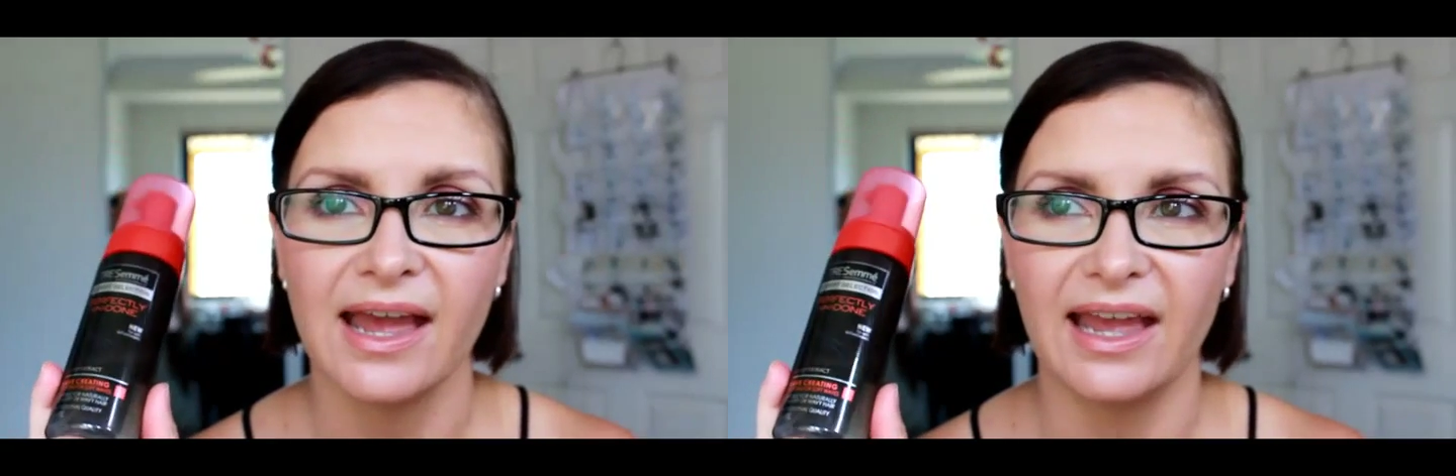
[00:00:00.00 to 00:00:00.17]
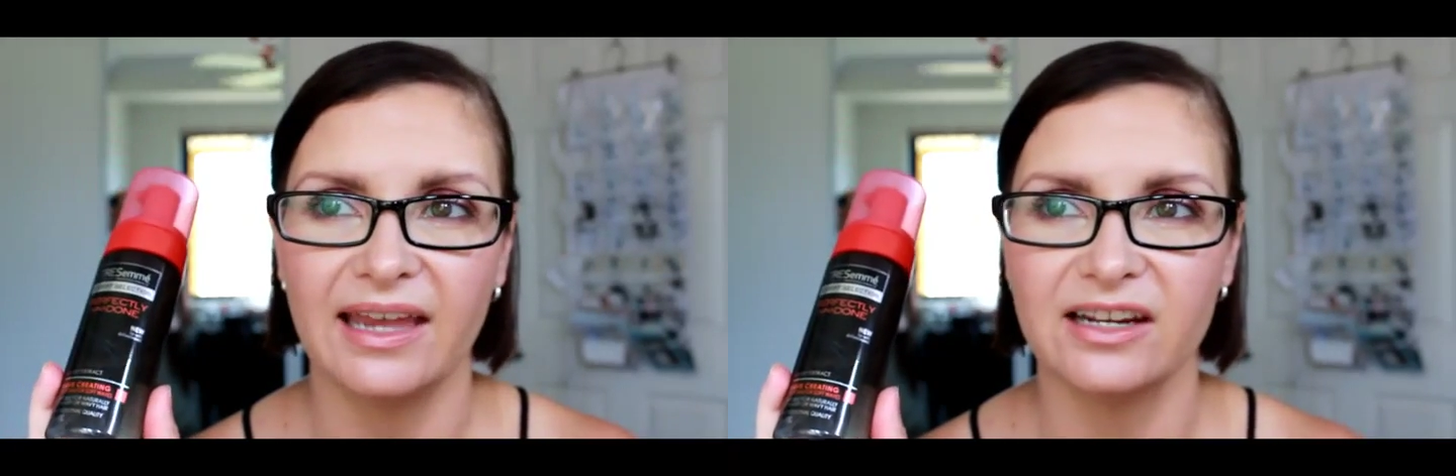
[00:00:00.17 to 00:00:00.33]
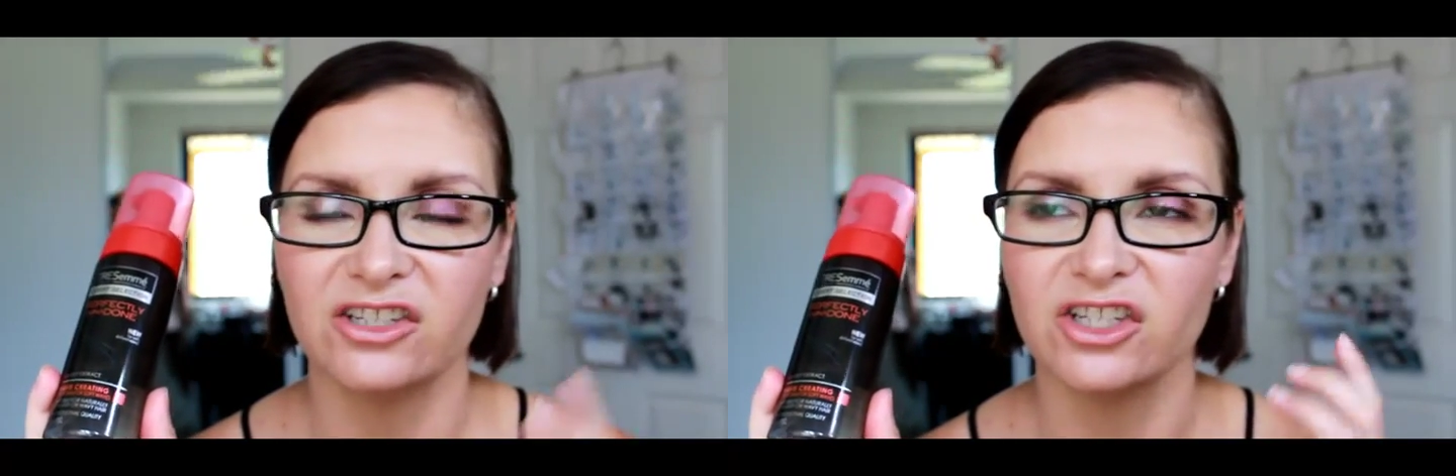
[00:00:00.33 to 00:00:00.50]

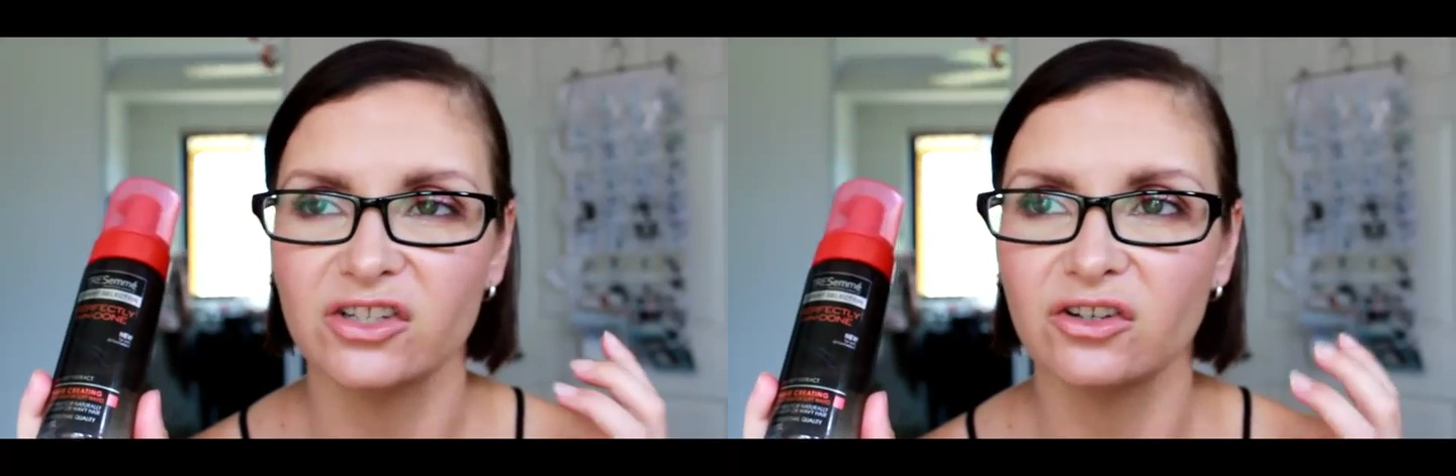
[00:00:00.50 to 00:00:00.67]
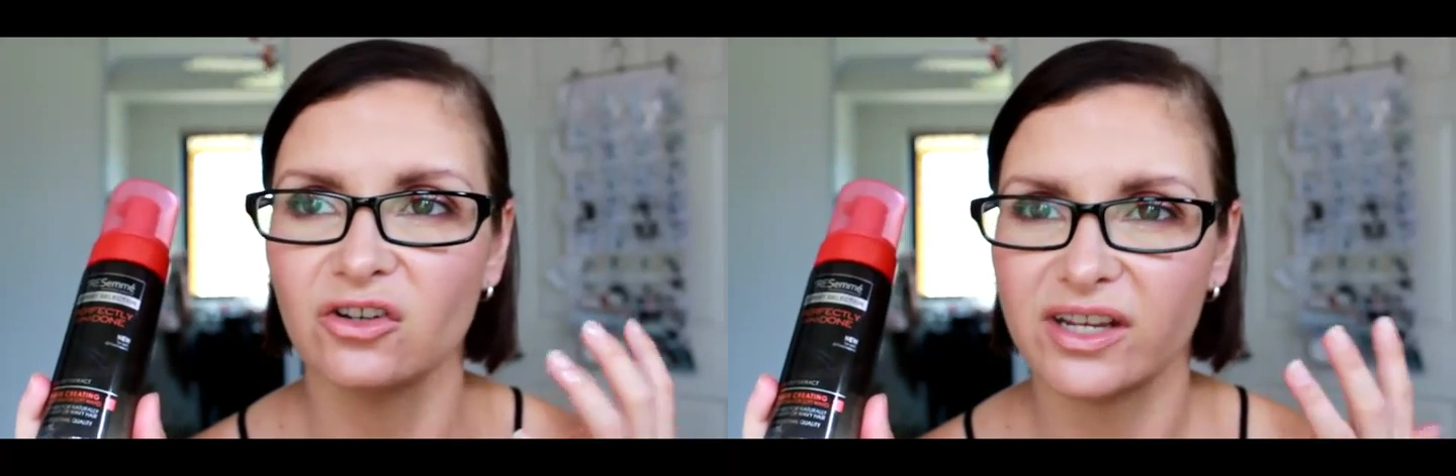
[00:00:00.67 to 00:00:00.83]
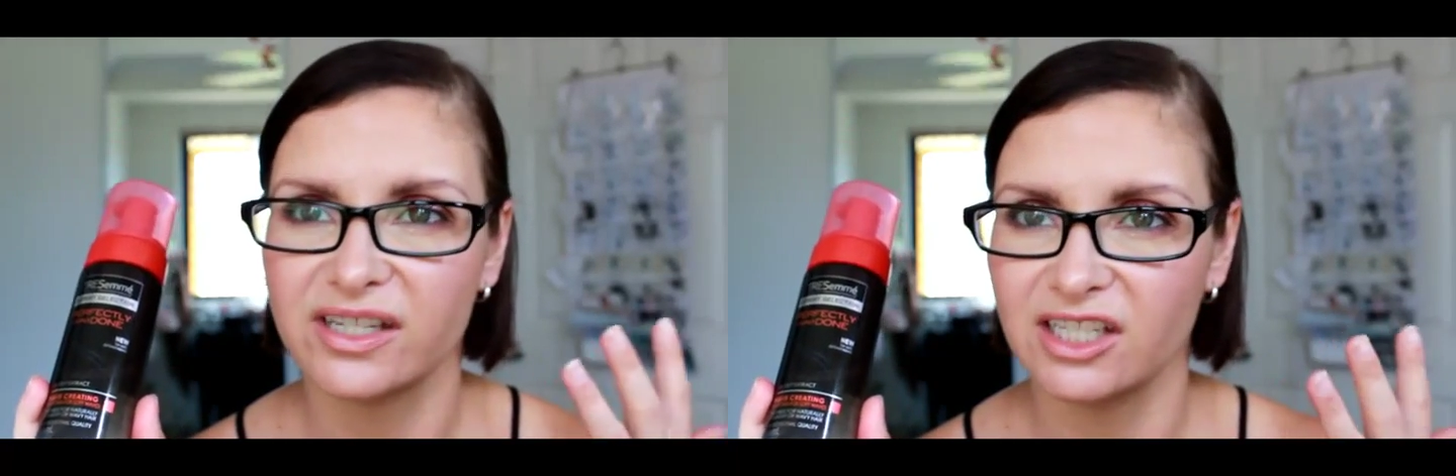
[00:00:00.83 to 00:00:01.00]
and it's just
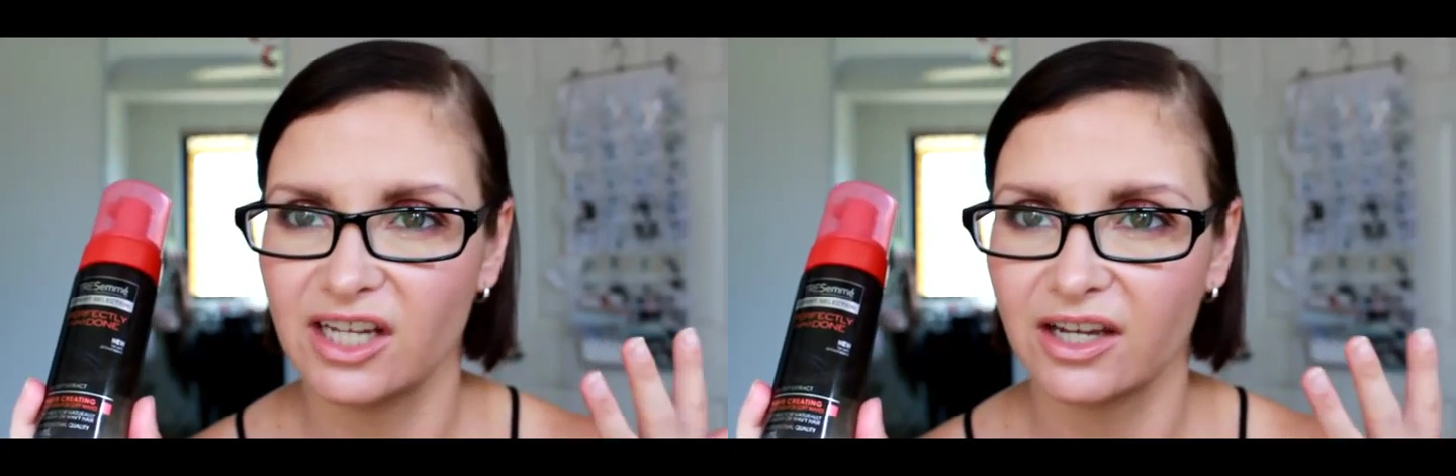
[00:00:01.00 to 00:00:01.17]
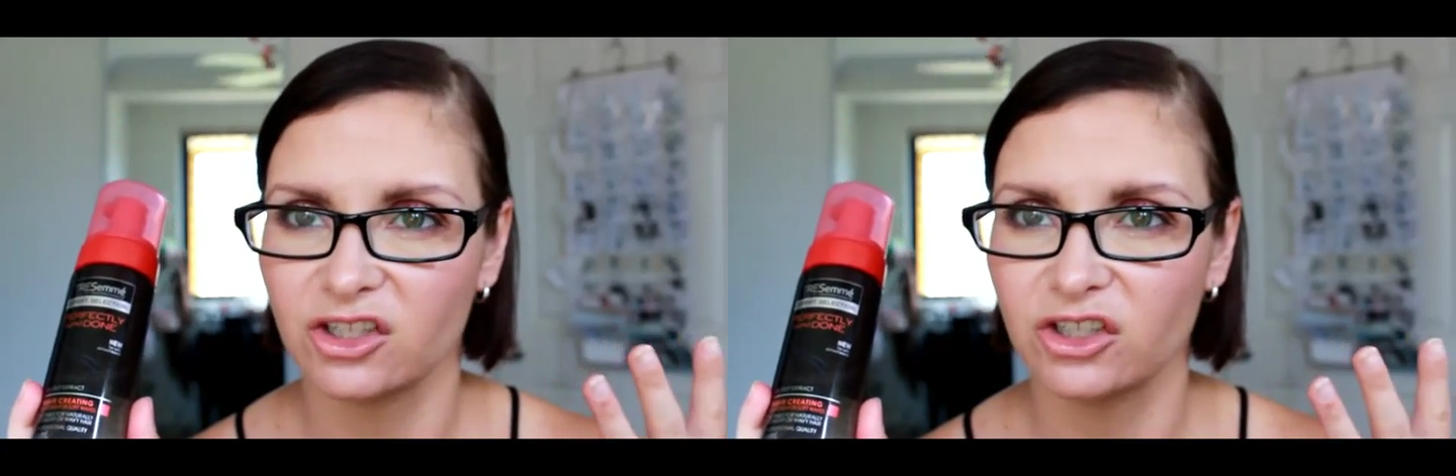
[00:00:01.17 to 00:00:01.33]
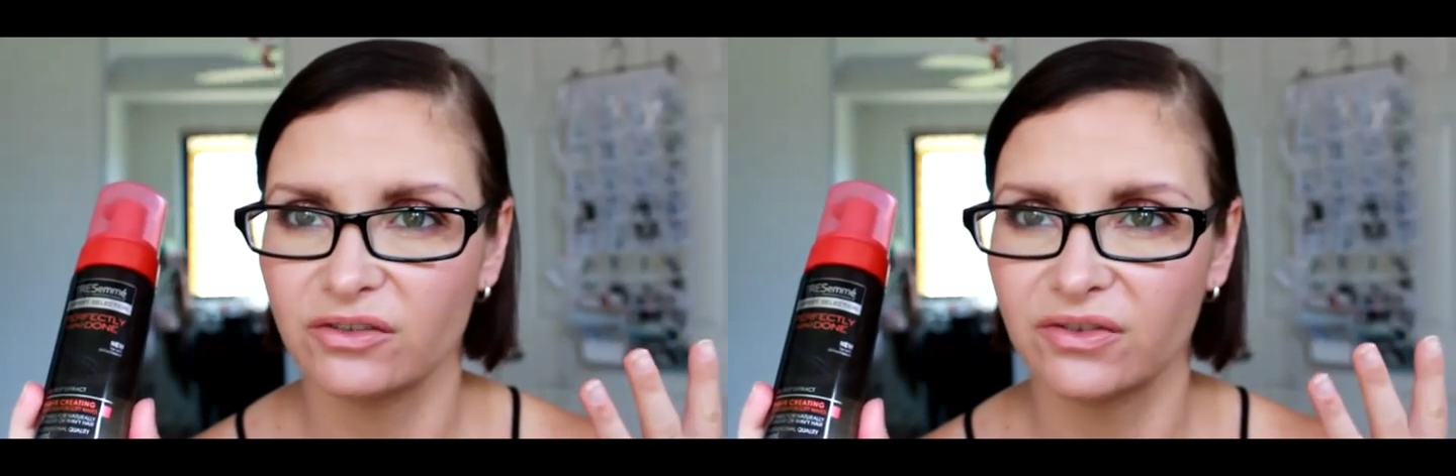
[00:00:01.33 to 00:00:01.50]
got nice
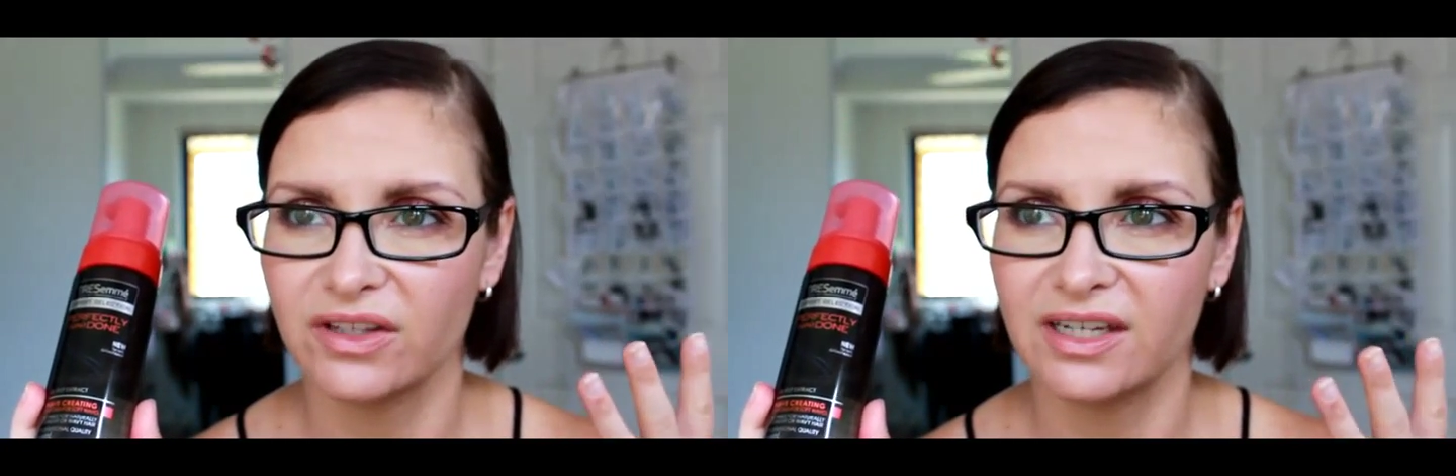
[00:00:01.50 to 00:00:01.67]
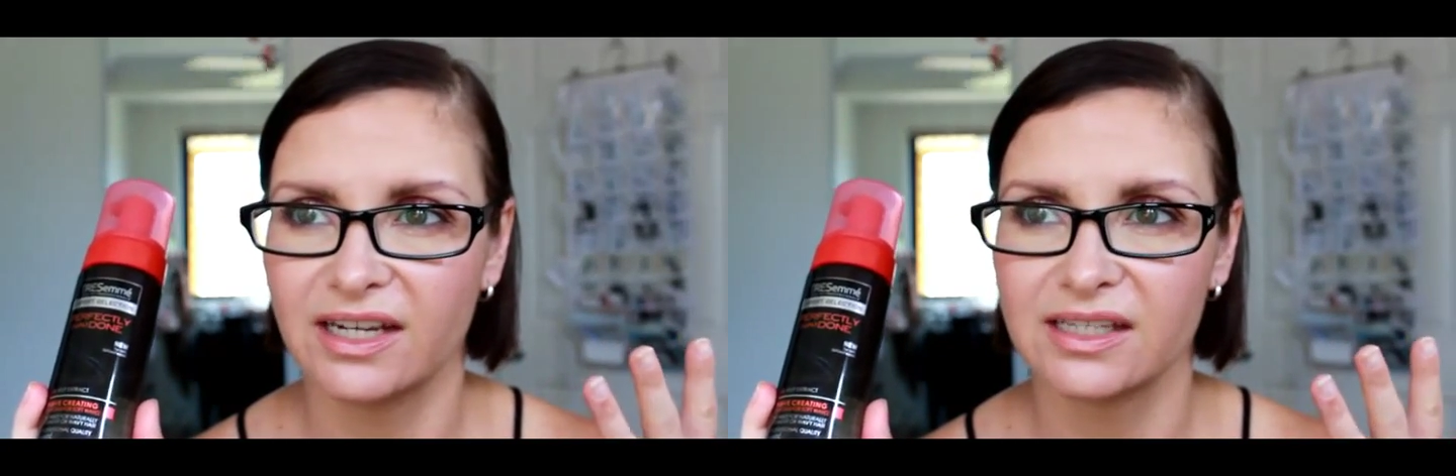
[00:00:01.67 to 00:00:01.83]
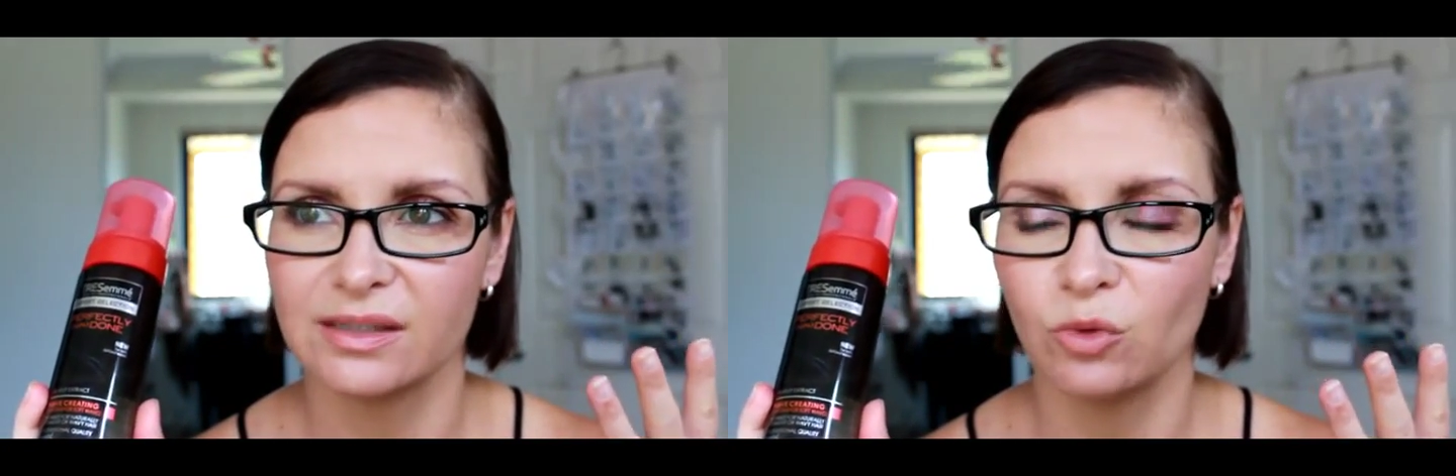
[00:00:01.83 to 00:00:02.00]
texture for the
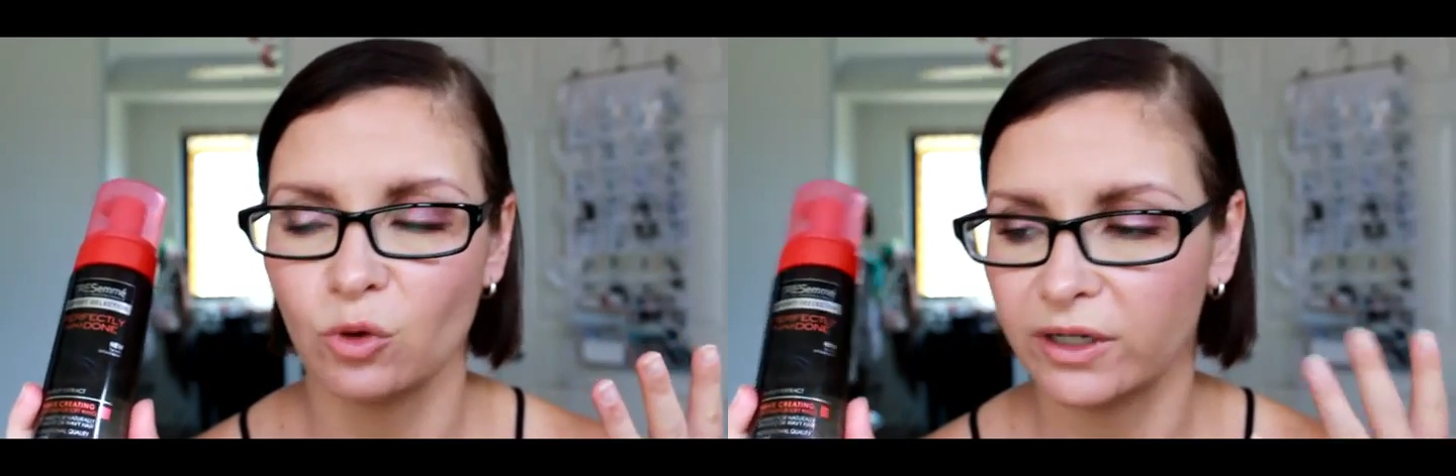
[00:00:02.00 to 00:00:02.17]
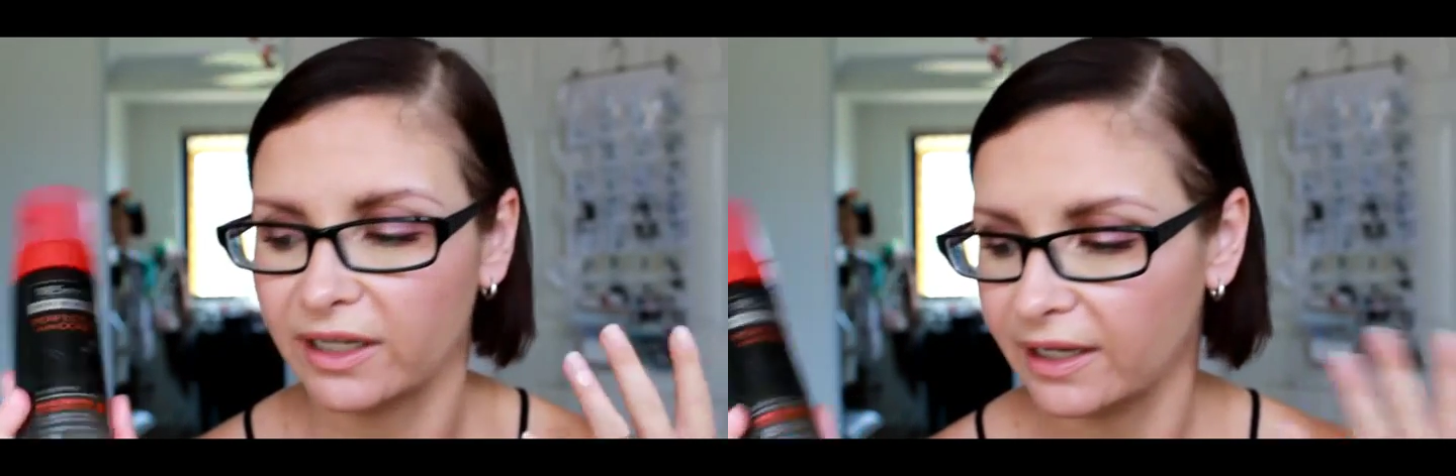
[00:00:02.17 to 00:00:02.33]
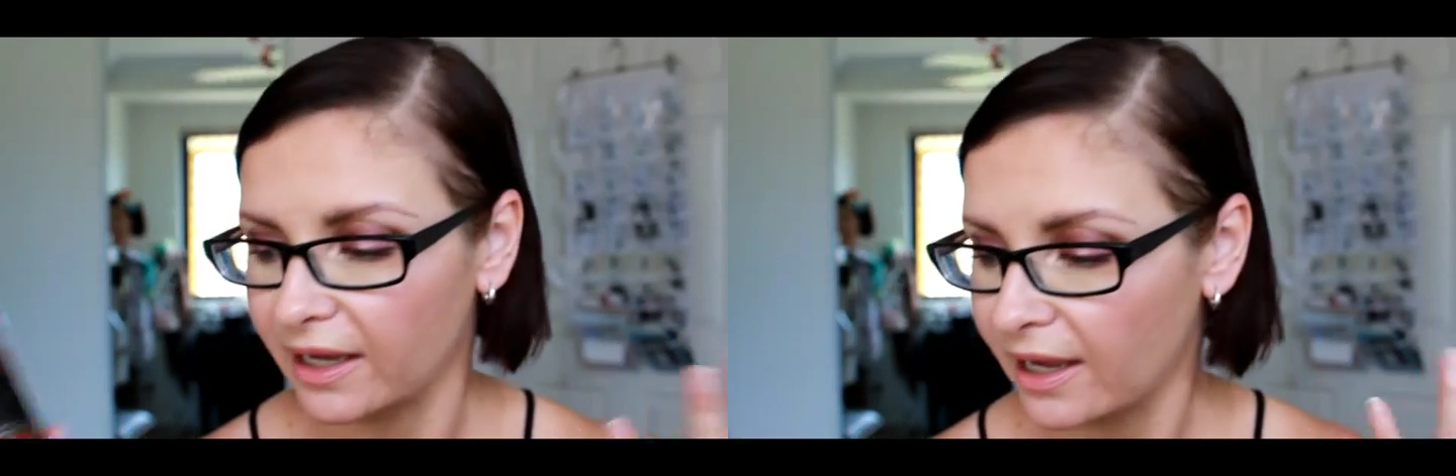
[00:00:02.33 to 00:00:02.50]
next
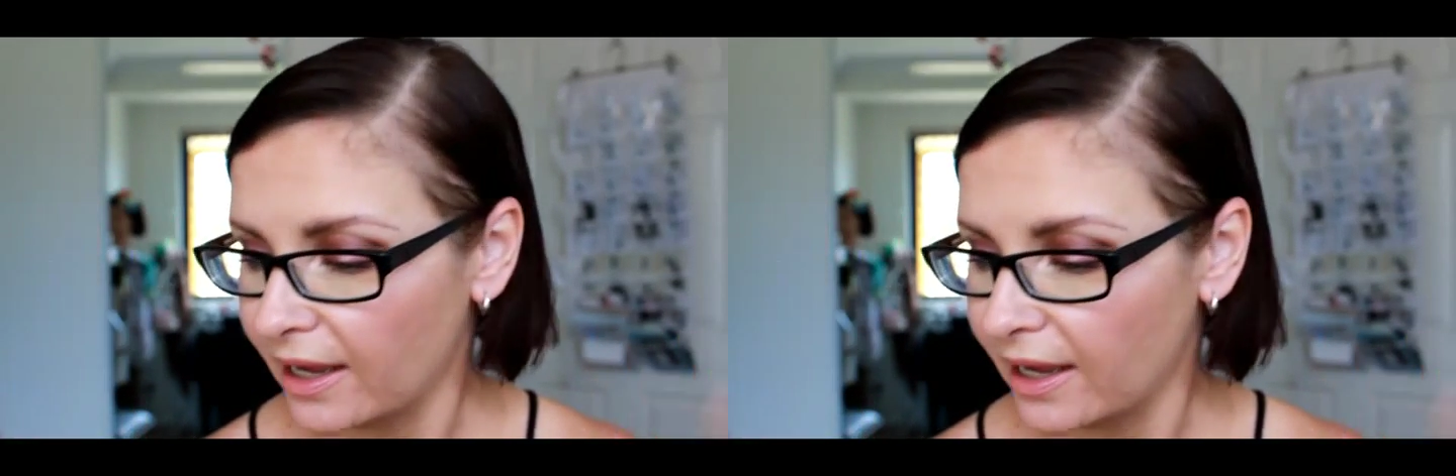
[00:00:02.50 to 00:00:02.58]
morning.